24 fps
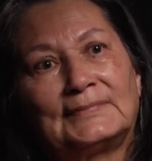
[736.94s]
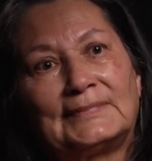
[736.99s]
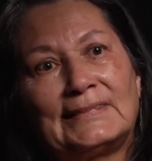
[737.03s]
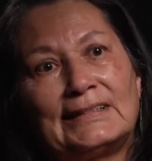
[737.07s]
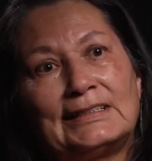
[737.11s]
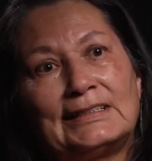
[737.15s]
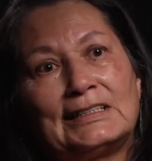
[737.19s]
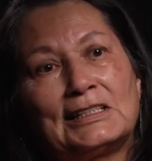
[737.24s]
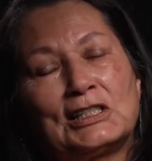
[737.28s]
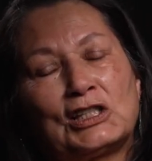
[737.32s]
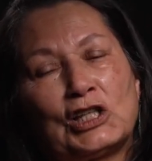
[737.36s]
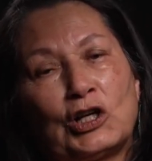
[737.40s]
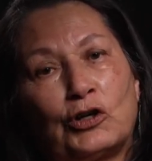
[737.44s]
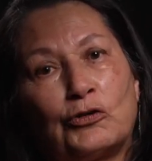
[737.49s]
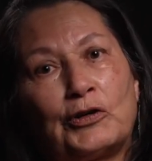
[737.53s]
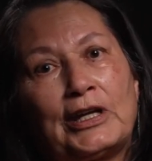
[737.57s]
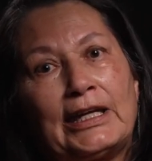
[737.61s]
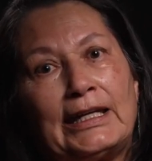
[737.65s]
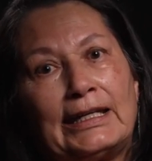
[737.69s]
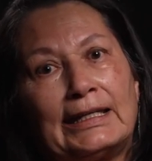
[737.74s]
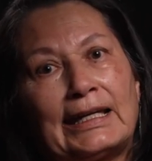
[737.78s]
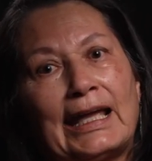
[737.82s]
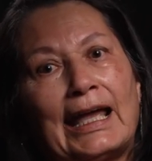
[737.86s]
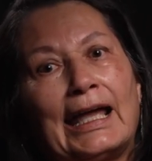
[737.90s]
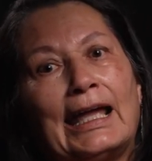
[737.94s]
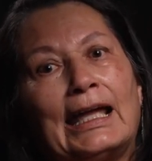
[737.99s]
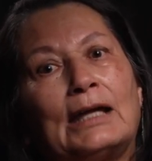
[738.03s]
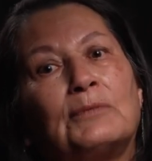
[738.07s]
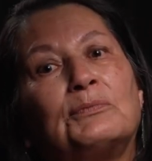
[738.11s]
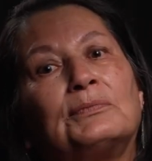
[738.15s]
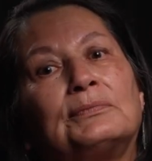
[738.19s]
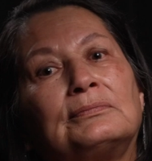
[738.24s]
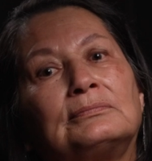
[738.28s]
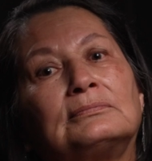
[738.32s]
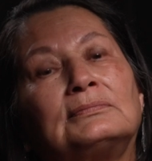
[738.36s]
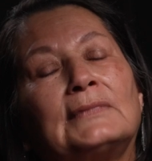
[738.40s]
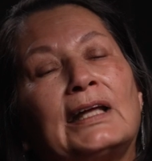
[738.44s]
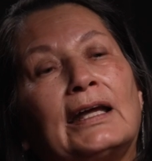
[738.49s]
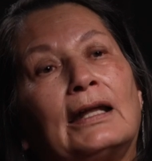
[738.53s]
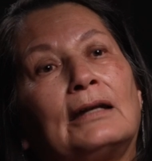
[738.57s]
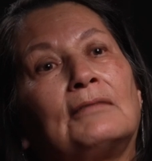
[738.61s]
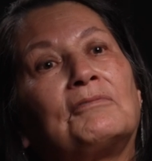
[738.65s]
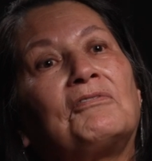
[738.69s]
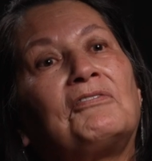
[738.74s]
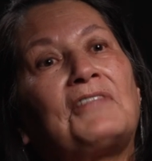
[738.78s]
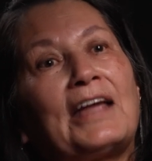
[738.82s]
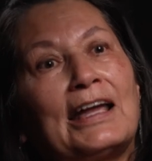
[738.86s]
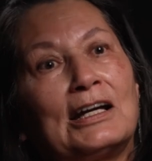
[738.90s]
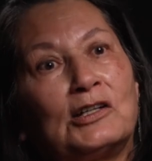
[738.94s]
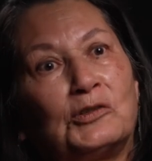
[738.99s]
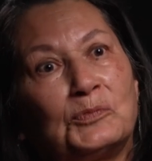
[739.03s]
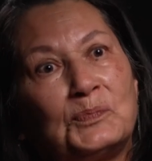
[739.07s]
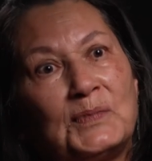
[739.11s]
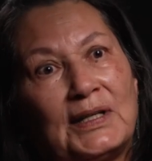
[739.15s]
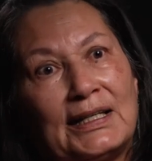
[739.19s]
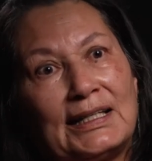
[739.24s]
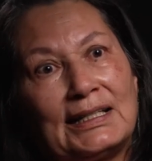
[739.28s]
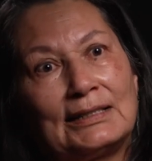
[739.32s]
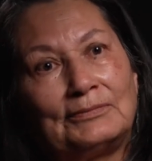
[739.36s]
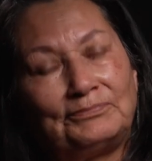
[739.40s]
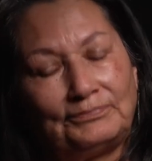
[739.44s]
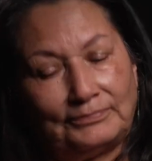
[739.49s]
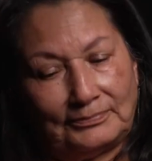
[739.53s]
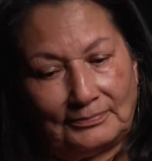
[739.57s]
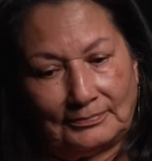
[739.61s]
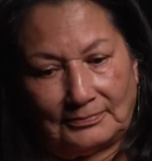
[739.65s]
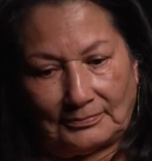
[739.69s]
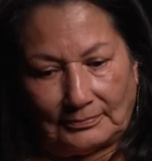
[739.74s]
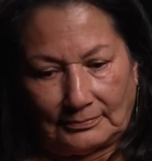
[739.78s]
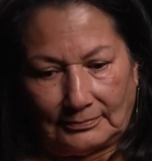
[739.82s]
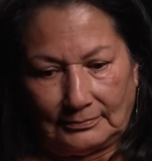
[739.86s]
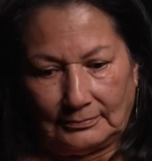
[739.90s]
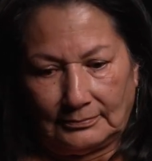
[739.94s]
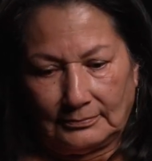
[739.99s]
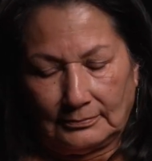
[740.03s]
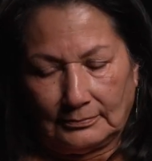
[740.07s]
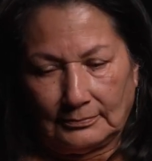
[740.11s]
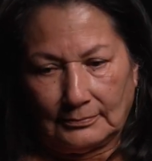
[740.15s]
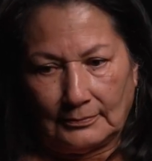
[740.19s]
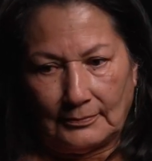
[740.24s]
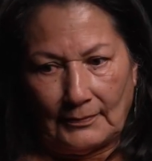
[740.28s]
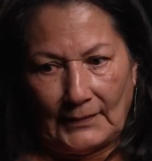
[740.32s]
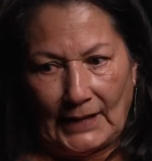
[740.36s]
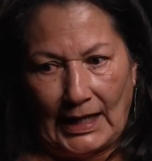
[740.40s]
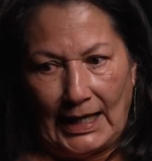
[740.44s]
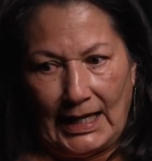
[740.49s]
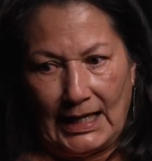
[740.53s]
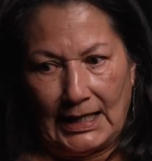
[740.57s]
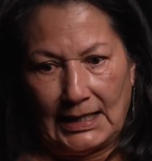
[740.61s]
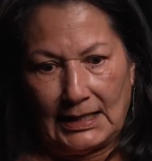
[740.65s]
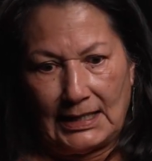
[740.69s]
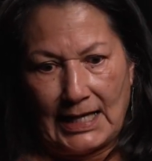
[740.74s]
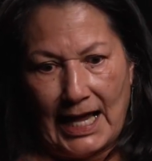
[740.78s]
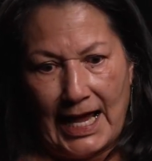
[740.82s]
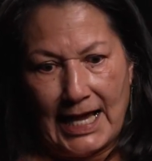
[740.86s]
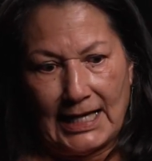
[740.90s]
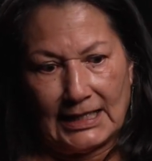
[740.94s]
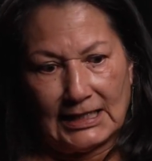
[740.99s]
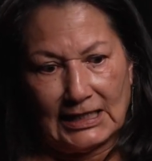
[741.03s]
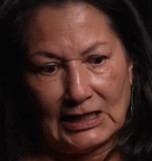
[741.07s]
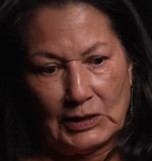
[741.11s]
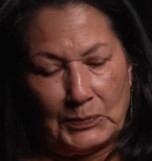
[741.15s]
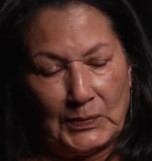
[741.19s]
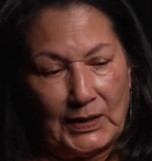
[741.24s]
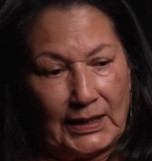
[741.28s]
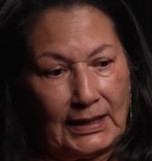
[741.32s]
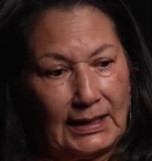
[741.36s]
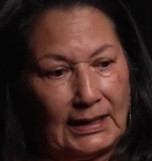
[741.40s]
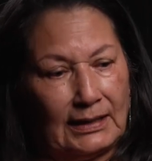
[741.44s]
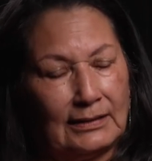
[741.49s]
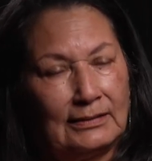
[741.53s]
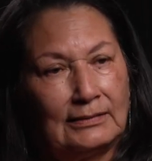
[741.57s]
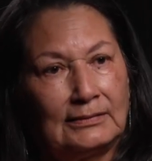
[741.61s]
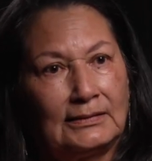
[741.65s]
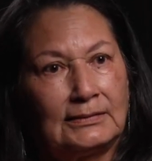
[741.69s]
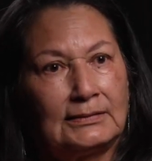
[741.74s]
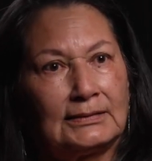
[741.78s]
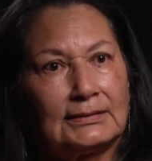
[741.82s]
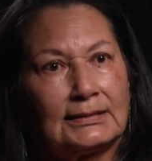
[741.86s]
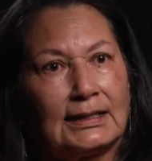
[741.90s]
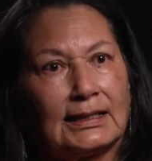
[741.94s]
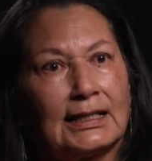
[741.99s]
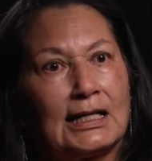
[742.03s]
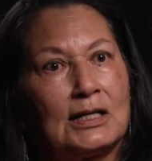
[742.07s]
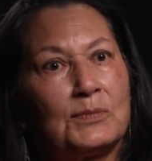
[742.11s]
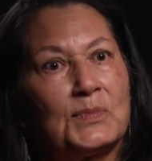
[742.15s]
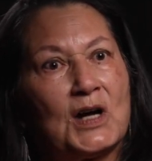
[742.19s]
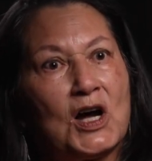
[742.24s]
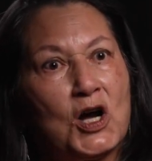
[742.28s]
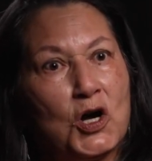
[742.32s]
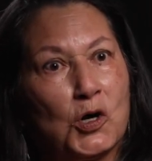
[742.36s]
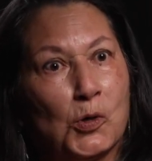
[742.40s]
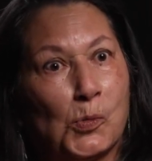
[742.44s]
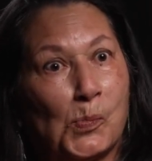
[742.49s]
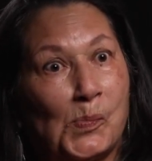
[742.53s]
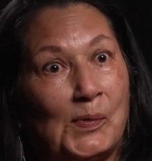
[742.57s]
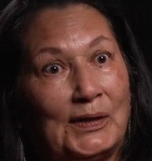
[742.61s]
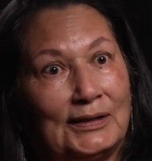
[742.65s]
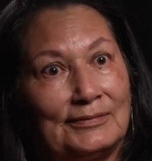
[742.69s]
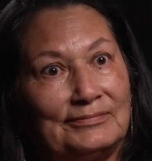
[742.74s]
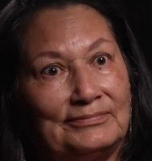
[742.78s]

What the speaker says: And so he came and found me and asked me to come home.